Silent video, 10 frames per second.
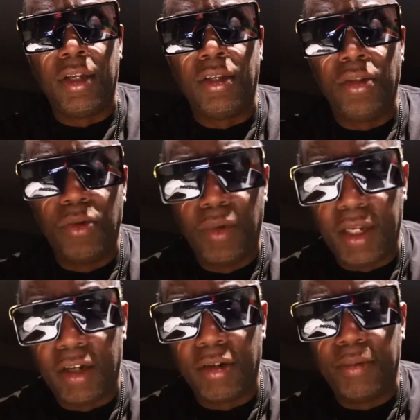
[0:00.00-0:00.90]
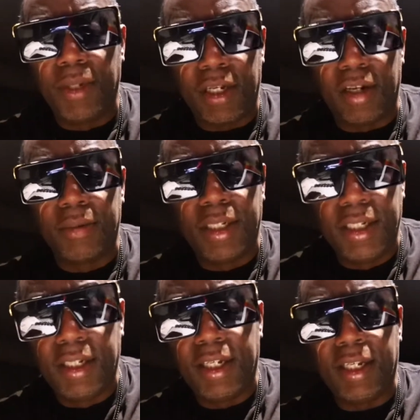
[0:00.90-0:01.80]
you will become
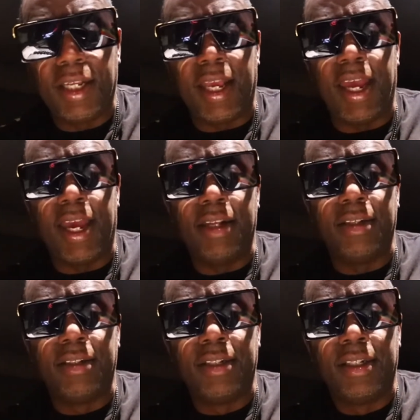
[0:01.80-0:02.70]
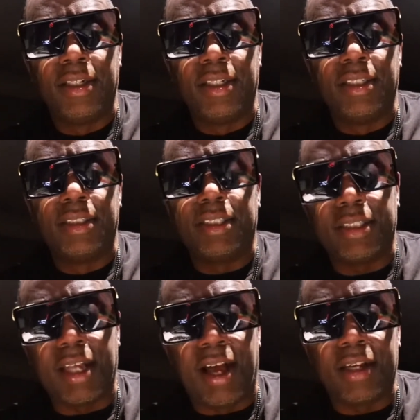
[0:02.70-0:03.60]
good at
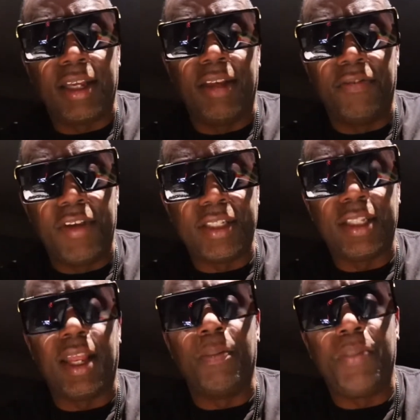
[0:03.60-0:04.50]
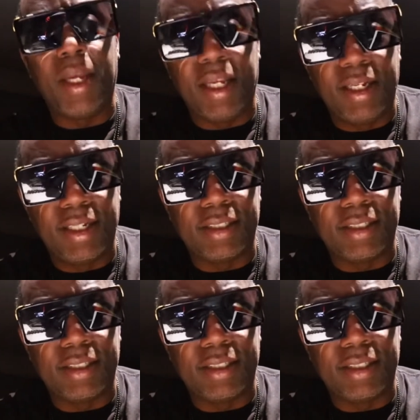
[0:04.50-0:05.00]
stock investing and picking good